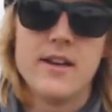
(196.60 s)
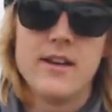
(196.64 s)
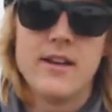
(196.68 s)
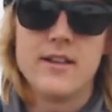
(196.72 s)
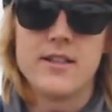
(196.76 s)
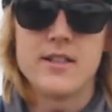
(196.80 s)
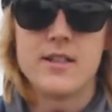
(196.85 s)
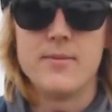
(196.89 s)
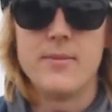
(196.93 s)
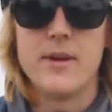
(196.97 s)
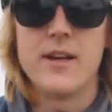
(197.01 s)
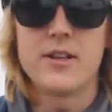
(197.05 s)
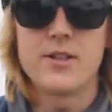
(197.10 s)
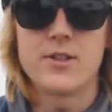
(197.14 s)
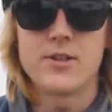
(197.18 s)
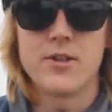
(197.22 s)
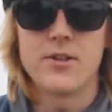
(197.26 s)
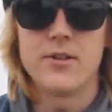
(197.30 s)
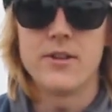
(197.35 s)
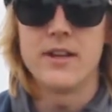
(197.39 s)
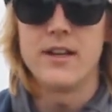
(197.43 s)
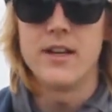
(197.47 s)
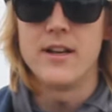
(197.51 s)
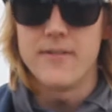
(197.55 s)
is to make
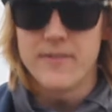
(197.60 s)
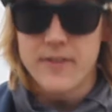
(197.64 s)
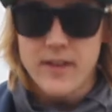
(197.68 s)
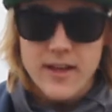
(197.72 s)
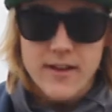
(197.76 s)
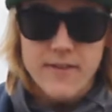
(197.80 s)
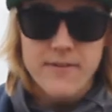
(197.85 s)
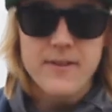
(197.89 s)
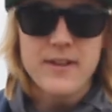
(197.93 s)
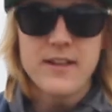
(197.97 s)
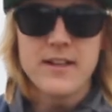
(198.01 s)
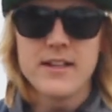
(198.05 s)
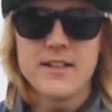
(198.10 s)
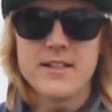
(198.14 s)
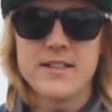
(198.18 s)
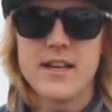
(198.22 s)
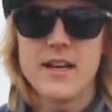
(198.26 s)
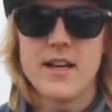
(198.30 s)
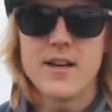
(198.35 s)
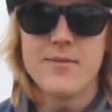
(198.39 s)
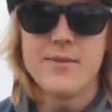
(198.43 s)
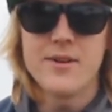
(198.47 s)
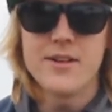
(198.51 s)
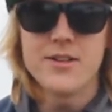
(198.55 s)
sure that if it is
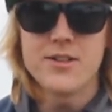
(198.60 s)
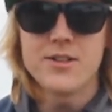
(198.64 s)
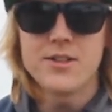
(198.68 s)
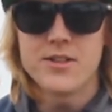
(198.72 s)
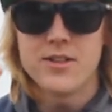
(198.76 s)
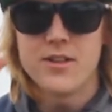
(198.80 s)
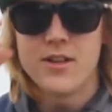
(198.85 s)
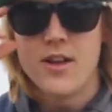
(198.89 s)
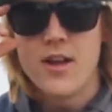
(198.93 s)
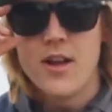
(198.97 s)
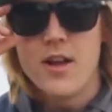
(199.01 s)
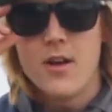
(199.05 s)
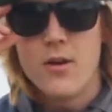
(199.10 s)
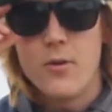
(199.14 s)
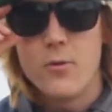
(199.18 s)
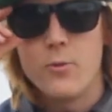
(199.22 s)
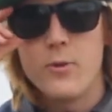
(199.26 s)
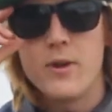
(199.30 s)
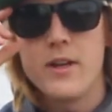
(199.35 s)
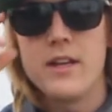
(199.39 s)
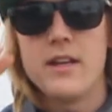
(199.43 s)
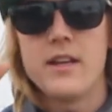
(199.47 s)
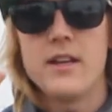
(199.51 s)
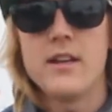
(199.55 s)
damaged,
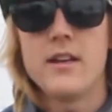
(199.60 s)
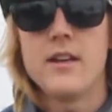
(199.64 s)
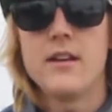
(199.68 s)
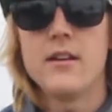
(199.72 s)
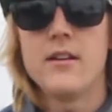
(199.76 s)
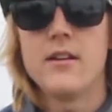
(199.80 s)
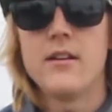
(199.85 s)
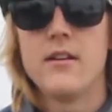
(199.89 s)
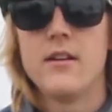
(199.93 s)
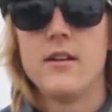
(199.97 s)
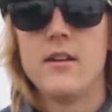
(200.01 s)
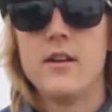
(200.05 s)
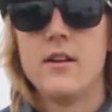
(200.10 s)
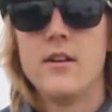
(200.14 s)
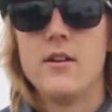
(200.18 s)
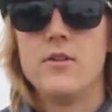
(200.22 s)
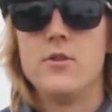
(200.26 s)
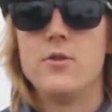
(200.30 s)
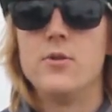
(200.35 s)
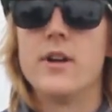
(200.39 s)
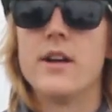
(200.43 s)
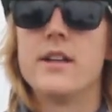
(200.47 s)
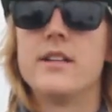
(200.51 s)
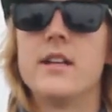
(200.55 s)
we
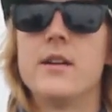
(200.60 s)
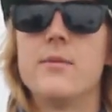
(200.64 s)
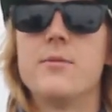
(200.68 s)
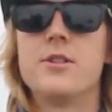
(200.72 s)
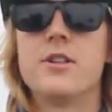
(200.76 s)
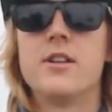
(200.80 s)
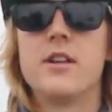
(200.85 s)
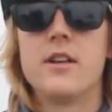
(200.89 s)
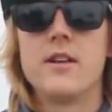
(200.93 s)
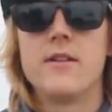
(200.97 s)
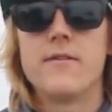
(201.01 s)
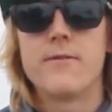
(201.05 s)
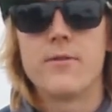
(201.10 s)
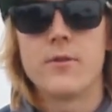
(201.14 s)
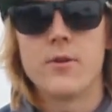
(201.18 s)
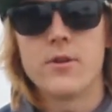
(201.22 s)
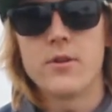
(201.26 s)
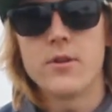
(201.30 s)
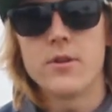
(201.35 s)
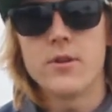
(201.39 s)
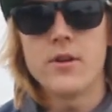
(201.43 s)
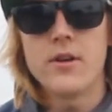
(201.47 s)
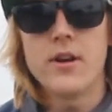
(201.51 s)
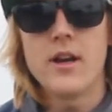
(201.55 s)
do not damage it any
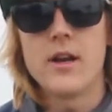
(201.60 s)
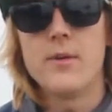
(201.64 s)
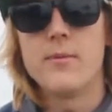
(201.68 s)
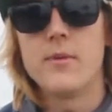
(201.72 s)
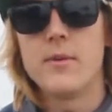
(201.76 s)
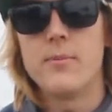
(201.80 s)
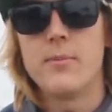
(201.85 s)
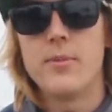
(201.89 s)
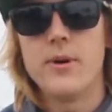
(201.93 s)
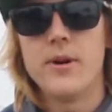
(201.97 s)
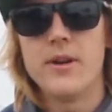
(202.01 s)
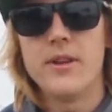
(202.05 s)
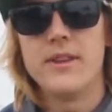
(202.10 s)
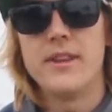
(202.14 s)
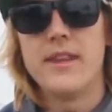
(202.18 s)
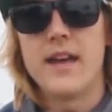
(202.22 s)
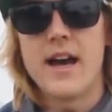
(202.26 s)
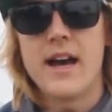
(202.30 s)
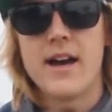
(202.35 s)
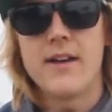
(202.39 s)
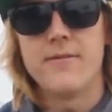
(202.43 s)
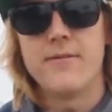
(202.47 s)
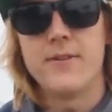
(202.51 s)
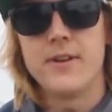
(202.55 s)
further, and we put
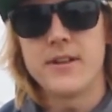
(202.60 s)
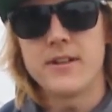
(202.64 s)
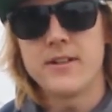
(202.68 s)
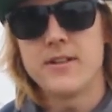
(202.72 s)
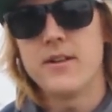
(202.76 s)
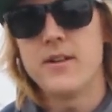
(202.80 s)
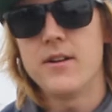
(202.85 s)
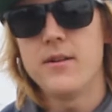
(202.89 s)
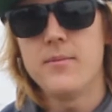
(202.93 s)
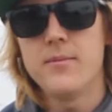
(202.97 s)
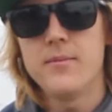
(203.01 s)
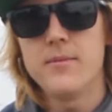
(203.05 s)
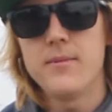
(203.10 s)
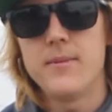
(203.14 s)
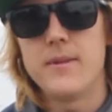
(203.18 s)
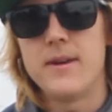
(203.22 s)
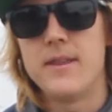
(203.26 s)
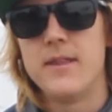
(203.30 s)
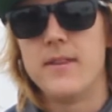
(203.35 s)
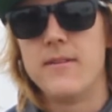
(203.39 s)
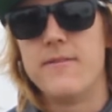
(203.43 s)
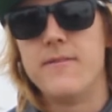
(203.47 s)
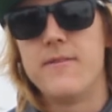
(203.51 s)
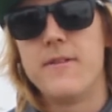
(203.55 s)
that victim
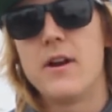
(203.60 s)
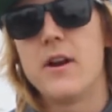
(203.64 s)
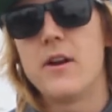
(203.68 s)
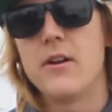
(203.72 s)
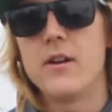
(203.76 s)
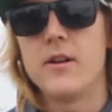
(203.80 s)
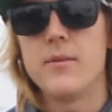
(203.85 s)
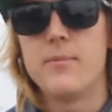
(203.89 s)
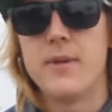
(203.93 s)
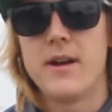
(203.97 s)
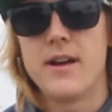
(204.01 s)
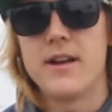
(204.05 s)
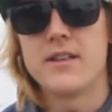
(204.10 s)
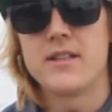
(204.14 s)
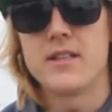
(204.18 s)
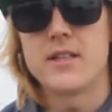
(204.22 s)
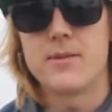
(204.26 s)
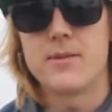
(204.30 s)
in the very best